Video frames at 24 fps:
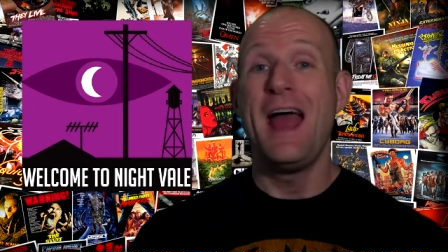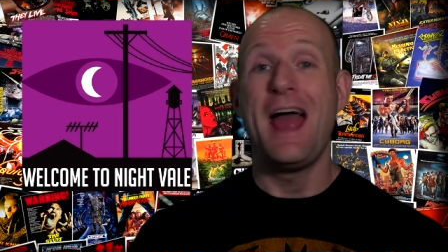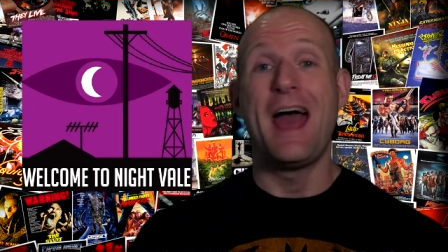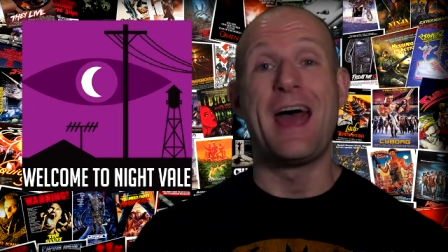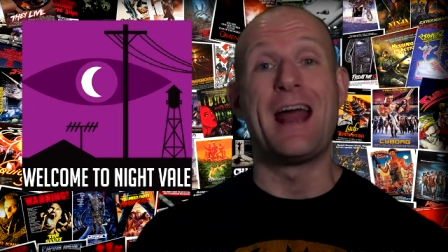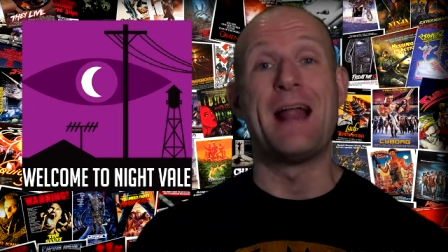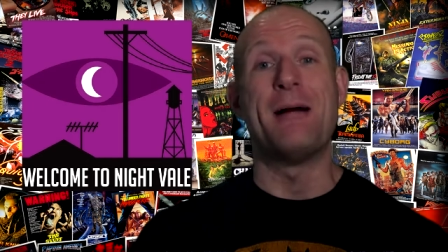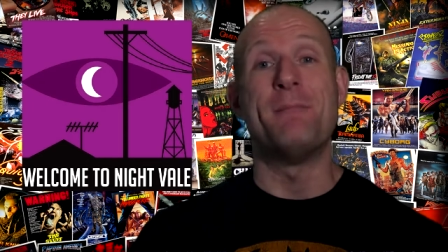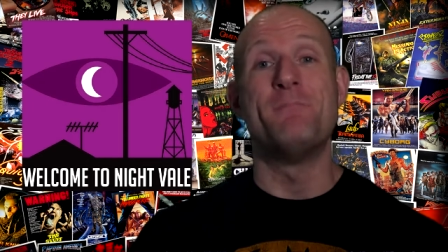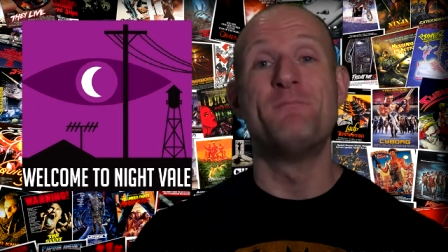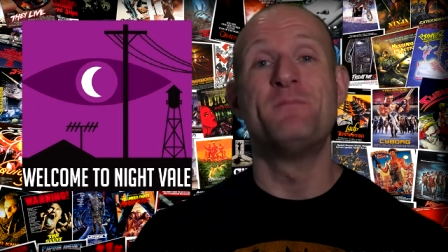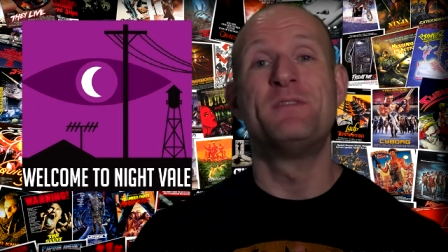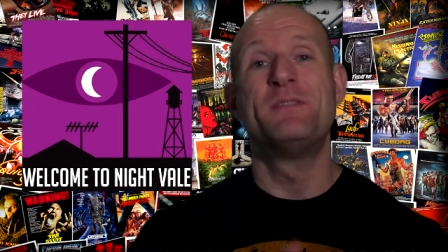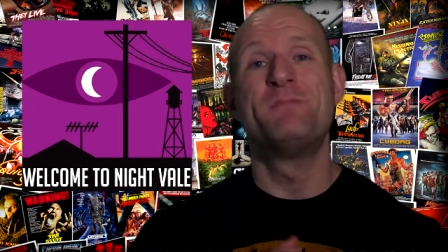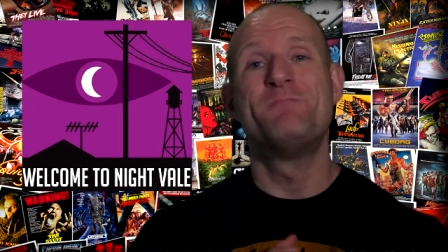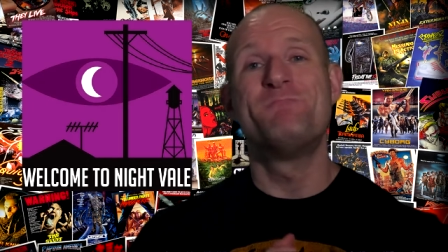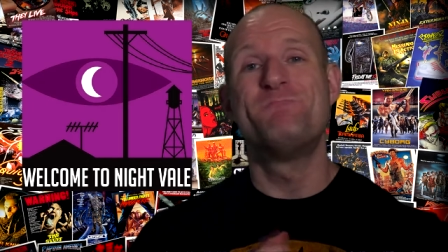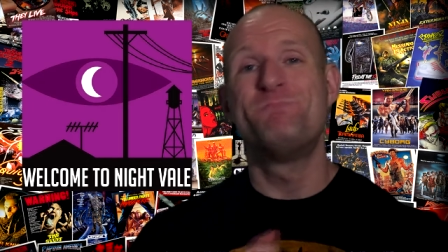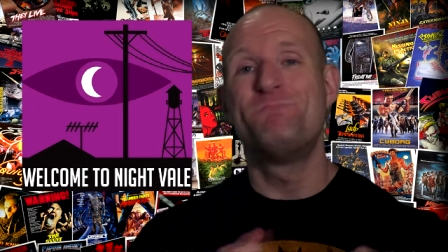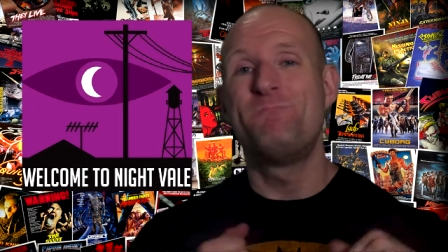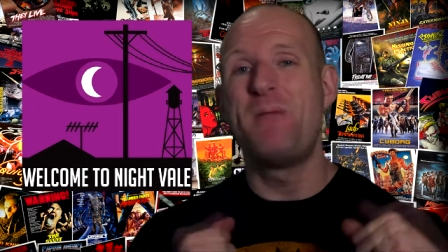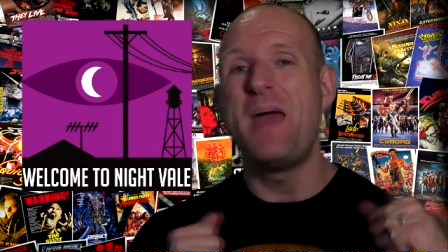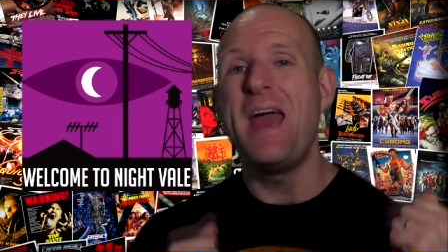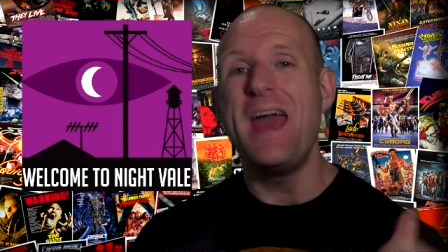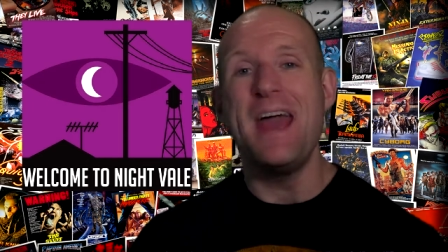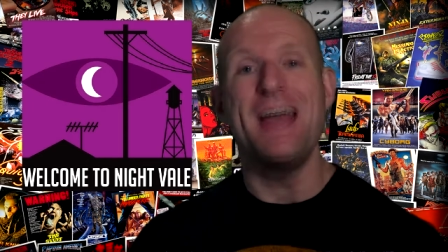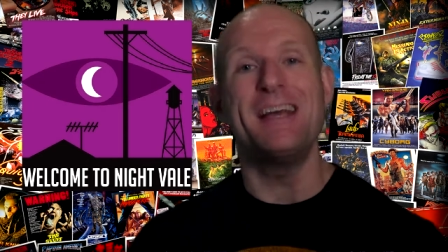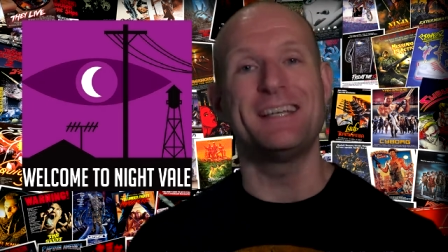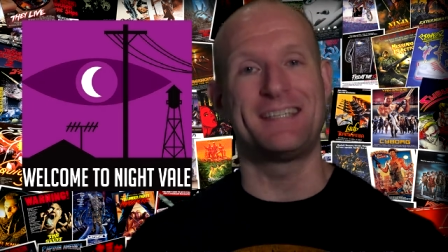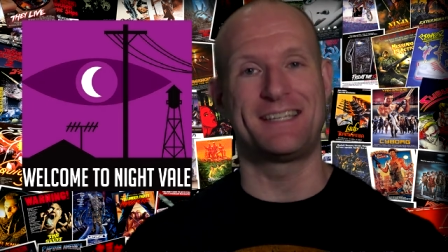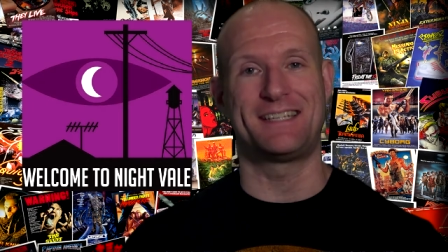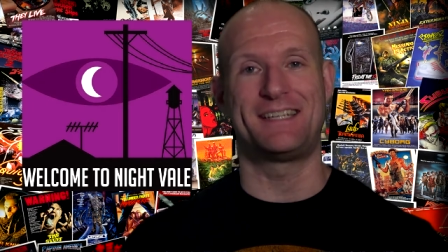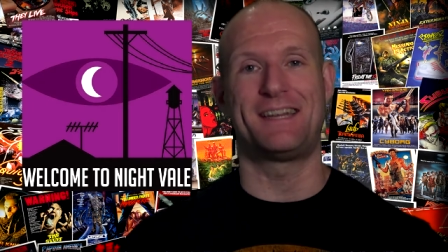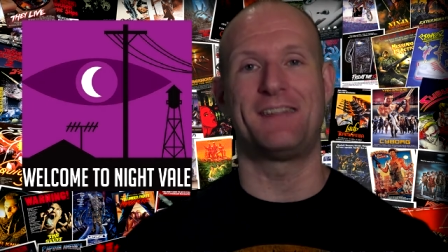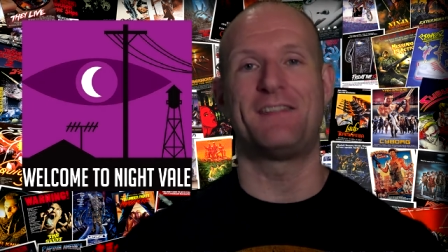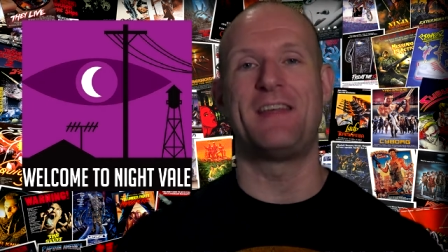and I'm
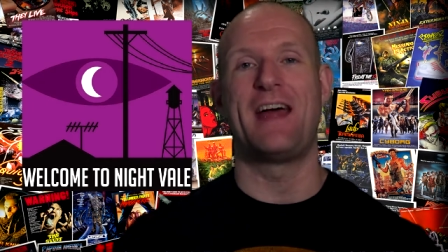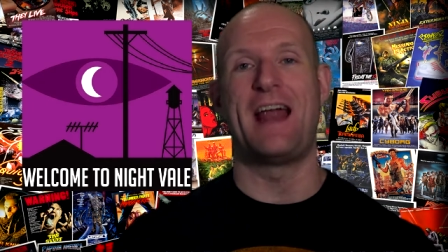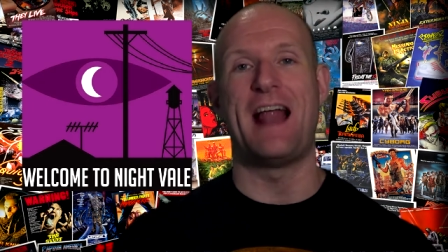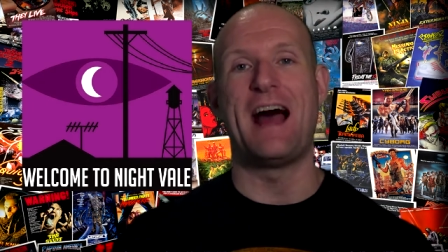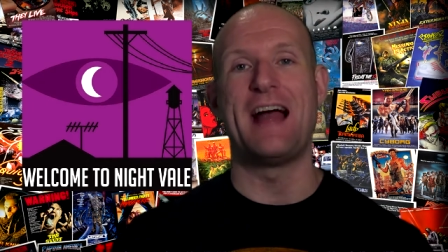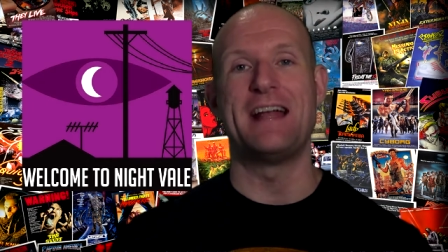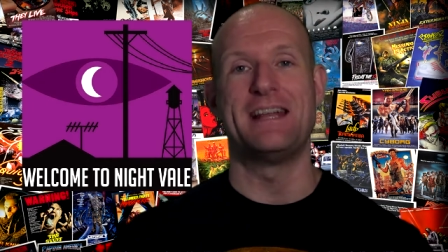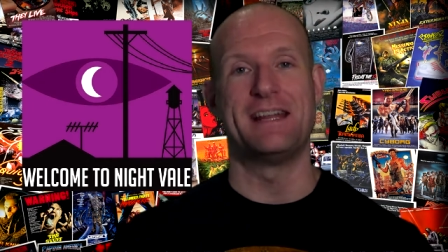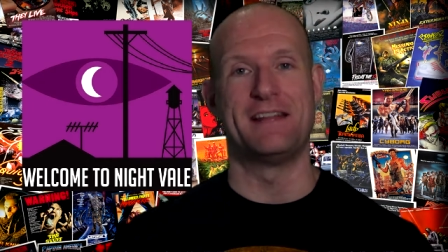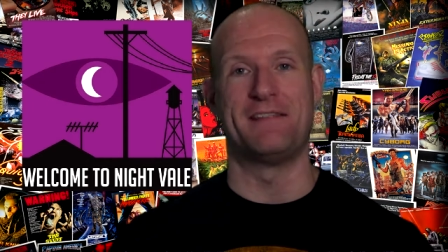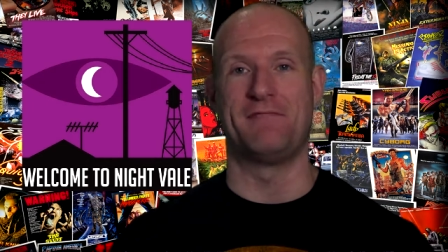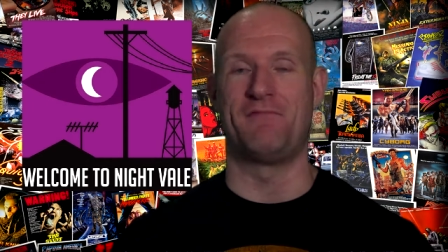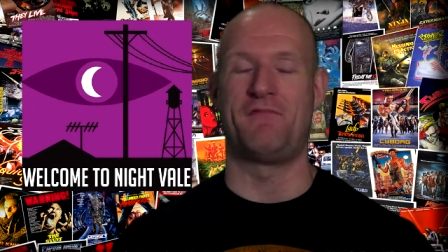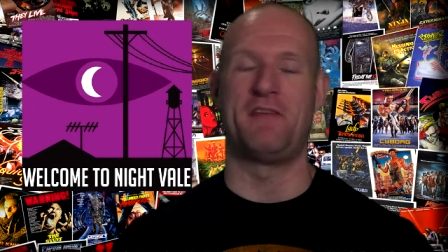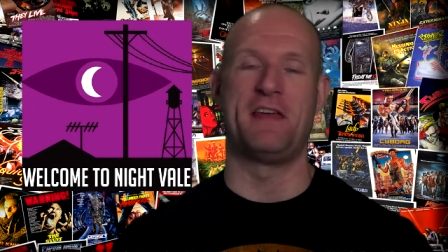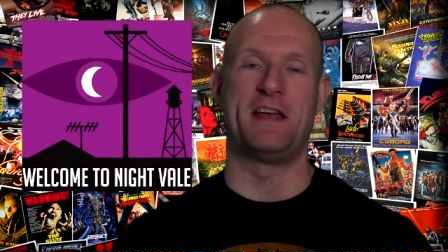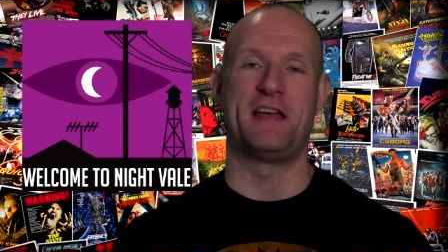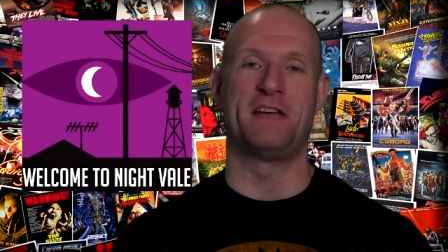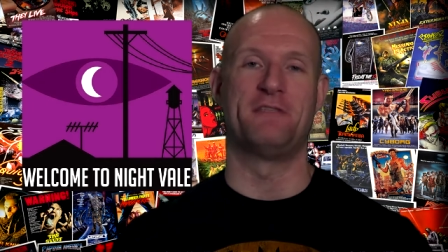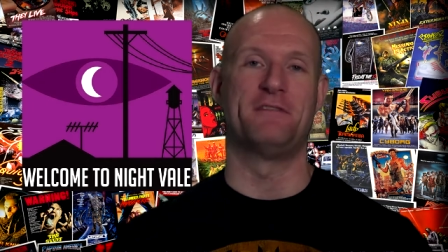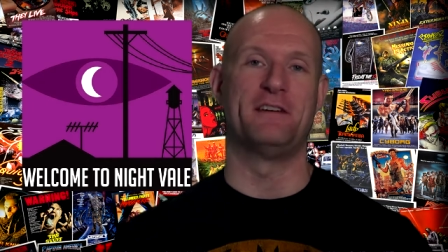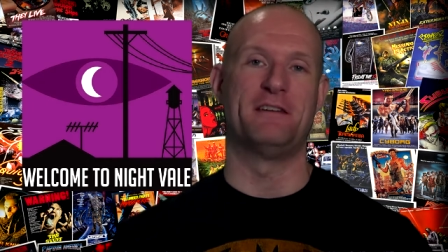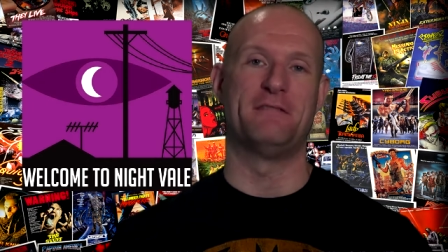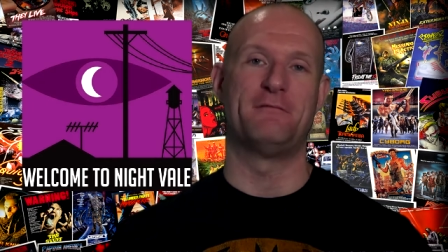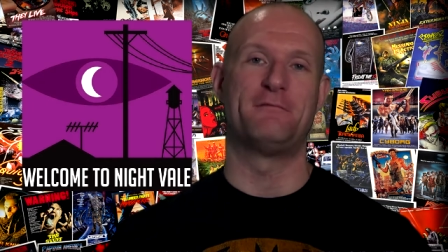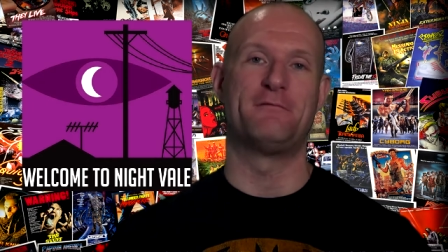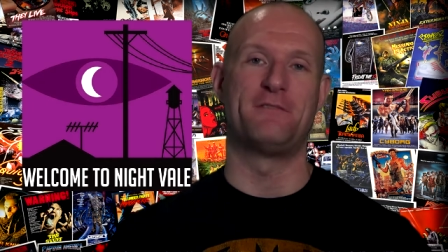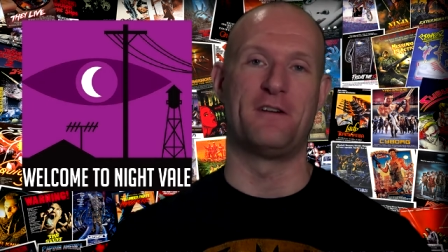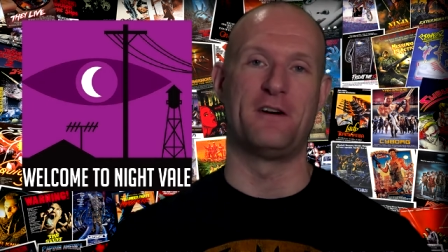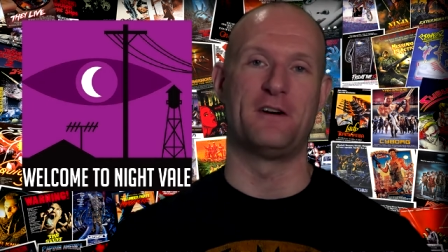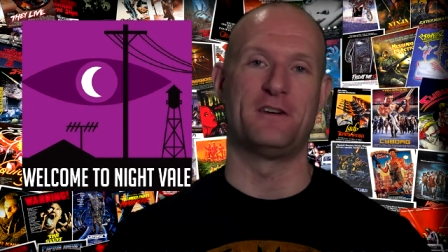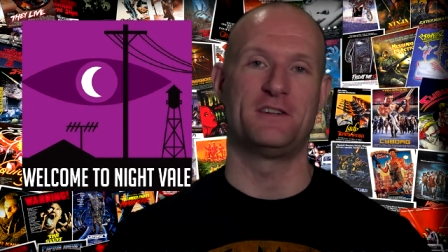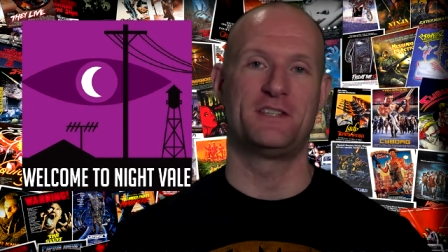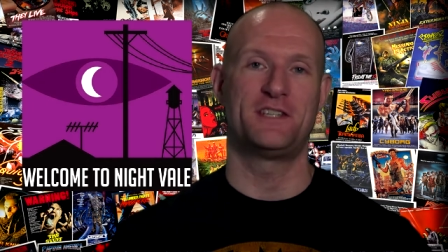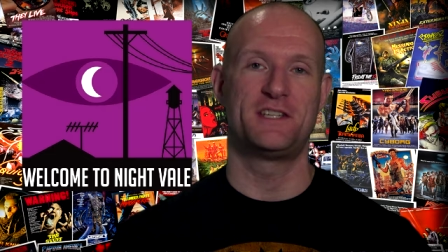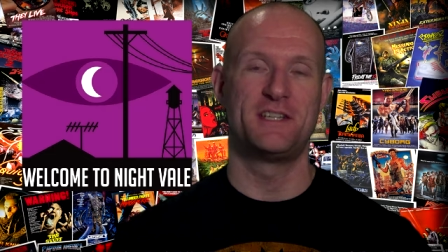pissed that I didn't think of it
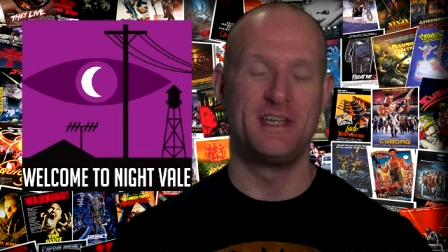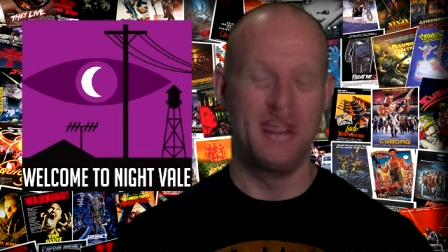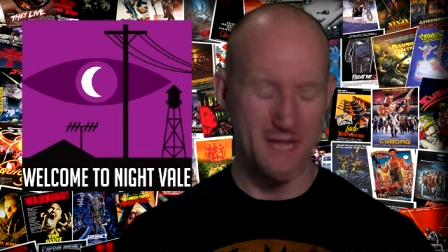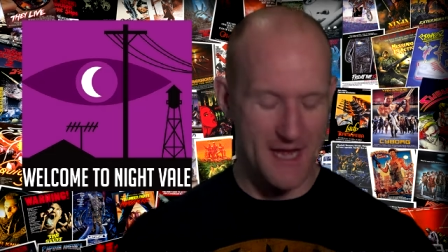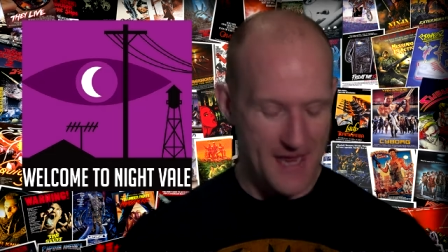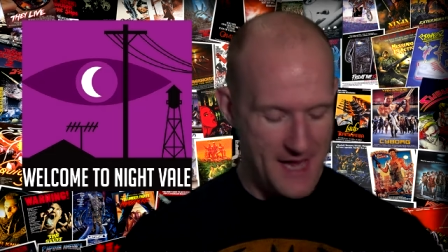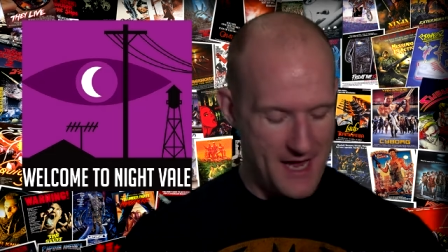first.